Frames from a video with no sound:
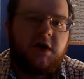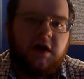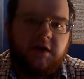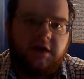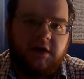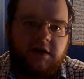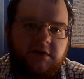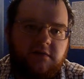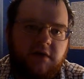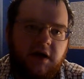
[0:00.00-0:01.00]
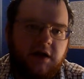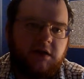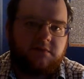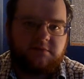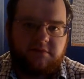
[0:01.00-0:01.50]
and then
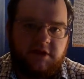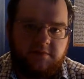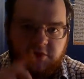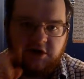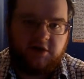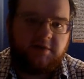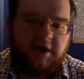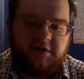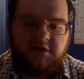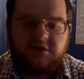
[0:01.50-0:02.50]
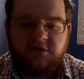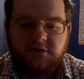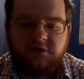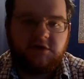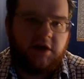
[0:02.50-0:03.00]
I'll keep putting them against each
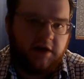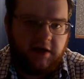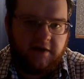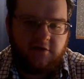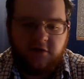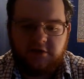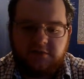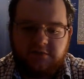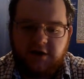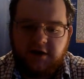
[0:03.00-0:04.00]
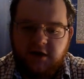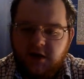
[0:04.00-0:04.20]
other until I have all of them drank.